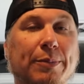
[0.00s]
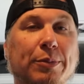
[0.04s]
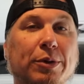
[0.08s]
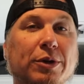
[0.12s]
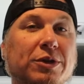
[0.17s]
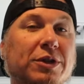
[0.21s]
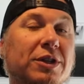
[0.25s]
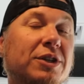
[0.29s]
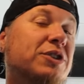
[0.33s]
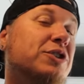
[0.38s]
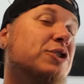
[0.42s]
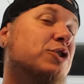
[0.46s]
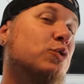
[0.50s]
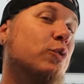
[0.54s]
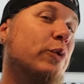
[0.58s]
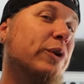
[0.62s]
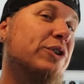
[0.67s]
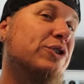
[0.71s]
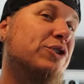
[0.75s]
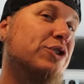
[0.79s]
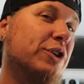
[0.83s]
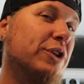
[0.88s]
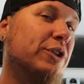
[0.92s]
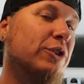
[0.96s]
I put the
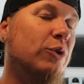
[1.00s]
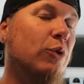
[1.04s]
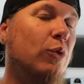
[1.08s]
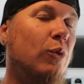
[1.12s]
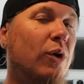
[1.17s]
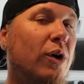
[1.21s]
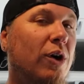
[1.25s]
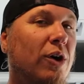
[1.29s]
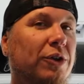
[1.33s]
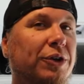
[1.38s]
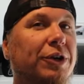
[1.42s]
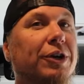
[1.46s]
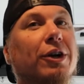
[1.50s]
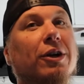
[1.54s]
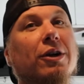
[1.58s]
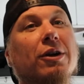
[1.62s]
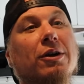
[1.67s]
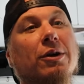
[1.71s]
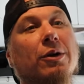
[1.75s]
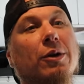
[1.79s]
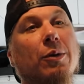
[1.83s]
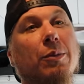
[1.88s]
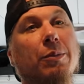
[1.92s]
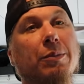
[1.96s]
switch in the wall
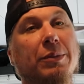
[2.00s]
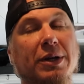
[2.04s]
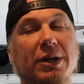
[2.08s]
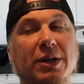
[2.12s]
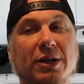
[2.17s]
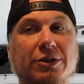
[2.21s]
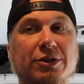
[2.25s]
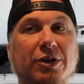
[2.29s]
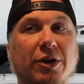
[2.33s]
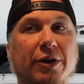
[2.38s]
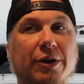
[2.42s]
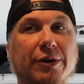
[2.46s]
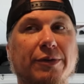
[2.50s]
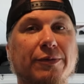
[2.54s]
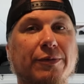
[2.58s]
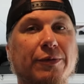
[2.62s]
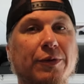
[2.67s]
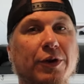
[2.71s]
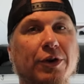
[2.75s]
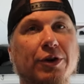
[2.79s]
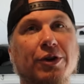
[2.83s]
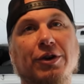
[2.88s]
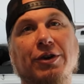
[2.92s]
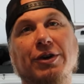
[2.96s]
here because our
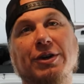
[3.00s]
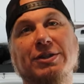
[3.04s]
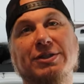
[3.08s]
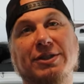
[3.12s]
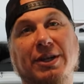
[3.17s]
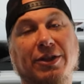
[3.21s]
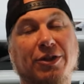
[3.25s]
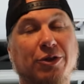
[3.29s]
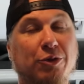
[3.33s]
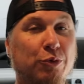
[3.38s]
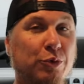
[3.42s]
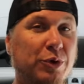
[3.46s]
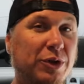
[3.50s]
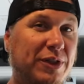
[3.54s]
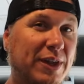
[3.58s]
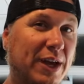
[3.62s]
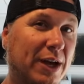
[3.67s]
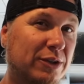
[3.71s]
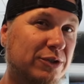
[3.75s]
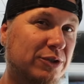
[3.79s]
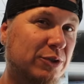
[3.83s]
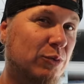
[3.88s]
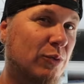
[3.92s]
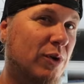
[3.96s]
inverter is a
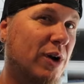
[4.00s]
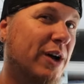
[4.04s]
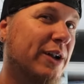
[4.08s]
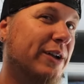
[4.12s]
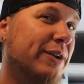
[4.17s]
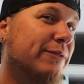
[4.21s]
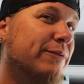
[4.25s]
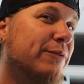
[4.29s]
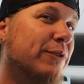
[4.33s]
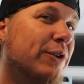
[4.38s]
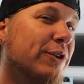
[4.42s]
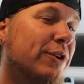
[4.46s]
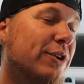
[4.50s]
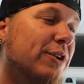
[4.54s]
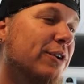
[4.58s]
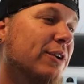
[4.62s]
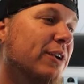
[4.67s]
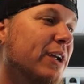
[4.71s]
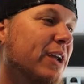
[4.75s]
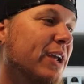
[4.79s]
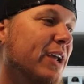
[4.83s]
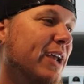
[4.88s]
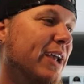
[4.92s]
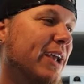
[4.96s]
3000 watt
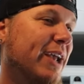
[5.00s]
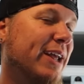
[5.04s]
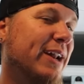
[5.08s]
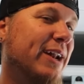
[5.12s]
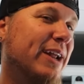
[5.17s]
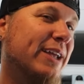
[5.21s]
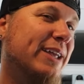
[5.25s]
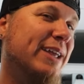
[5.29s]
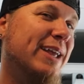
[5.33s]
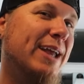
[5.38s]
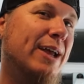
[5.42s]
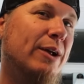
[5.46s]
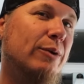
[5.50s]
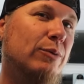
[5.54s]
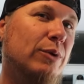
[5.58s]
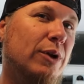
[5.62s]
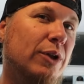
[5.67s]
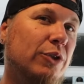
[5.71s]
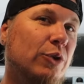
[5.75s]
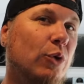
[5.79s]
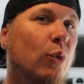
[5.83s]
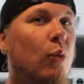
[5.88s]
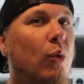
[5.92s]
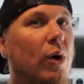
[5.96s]
inverter, and I can't
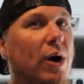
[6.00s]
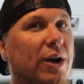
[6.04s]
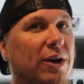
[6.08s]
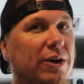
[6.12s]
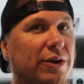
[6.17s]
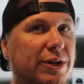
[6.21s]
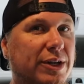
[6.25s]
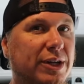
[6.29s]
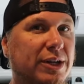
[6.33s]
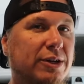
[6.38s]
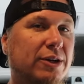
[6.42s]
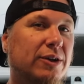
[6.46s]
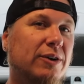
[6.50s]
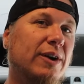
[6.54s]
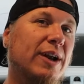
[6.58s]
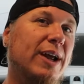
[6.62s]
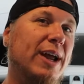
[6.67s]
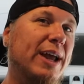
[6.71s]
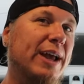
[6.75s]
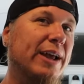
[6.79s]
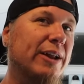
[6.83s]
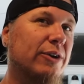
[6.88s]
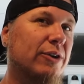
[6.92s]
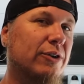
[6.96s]
run the water heater
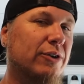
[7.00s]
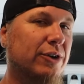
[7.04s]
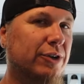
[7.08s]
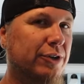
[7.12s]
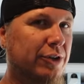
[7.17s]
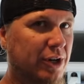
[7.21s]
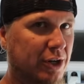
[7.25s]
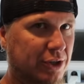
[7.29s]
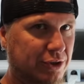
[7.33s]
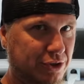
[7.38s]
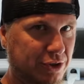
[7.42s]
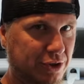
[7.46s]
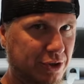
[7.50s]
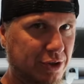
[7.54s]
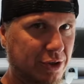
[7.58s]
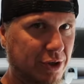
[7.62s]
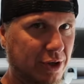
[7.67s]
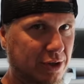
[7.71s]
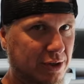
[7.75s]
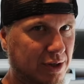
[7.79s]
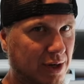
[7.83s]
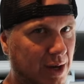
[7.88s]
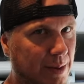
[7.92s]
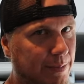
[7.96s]
and our induction
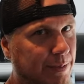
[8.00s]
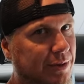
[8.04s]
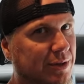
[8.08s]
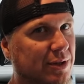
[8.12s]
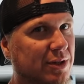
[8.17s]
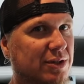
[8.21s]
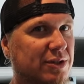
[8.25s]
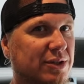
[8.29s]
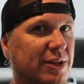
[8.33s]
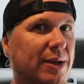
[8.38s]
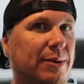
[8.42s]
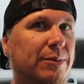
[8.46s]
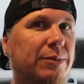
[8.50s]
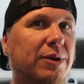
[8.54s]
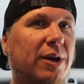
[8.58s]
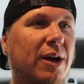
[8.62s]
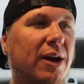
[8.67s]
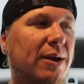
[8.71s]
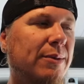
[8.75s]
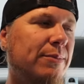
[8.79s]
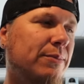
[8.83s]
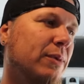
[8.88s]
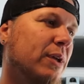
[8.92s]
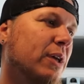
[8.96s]
cooktop at the same
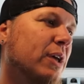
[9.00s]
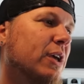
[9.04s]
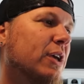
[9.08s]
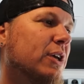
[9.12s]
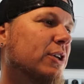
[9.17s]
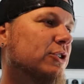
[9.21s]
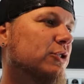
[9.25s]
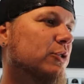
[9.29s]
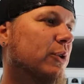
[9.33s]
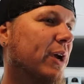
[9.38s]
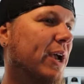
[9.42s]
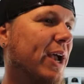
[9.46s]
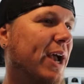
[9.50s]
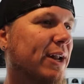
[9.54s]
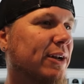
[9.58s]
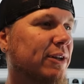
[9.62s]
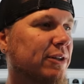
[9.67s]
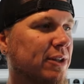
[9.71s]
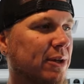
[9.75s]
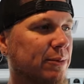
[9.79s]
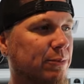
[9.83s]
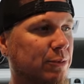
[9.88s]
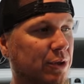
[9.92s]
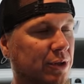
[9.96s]
time. So I
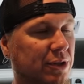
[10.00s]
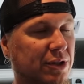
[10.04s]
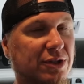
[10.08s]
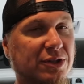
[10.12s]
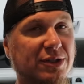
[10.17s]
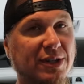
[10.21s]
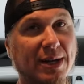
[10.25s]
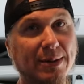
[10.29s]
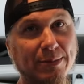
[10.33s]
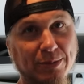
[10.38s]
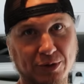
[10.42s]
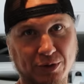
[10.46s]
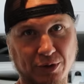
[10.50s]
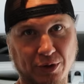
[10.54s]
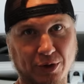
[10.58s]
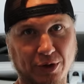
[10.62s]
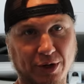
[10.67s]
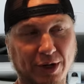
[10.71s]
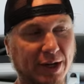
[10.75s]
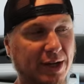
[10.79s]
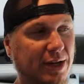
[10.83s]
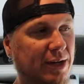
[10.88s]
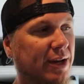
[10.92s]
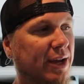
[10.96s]
added them to the same
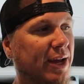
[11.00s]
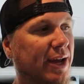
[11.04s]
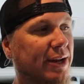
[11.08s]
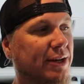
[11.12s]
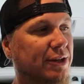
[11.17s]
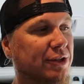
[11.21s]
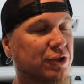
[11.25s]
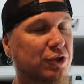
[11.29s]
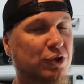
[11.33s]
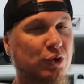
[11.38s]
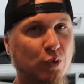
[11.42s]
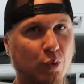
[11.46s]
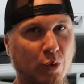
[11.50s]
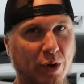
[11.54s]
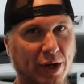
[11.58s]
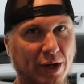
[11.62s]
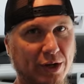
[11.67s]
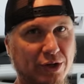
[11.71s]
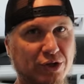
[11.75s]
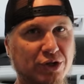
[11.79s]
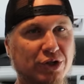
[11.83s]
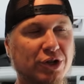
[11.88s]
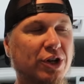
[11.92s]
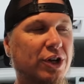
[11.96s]
circuit and a
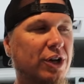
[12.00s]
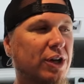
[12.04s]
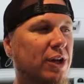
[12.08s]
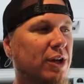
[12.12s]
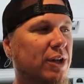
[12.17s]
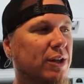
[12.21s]
switch